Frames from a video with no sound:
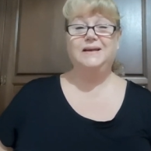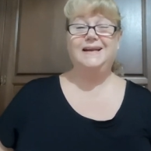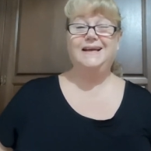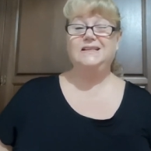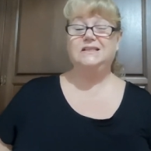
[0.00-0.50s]
But
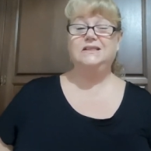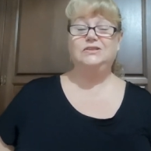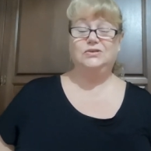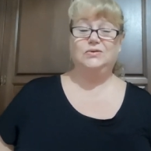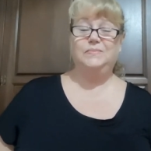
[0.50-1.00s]
it actually
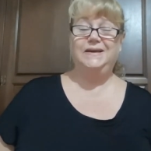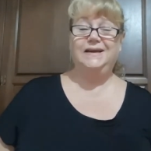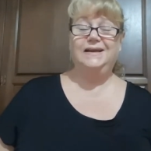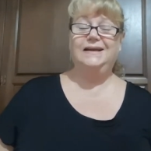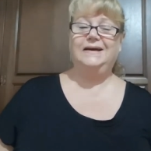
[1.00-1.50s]
took
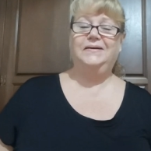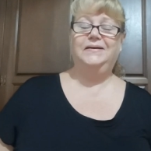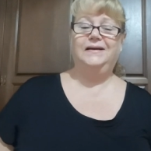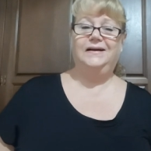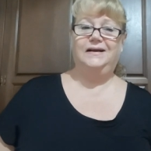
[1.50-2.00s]
me an hour
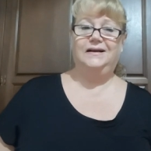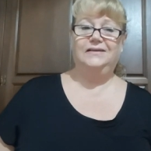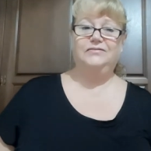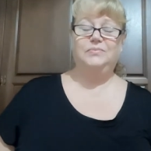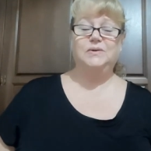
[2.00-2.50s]
and a
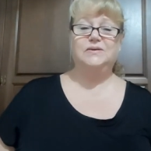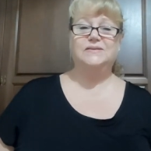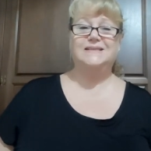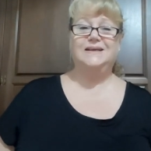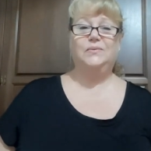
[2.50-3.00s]
half
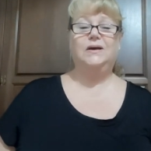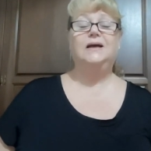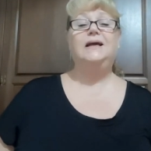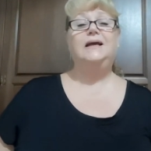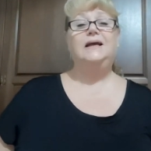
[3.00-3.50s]
because there were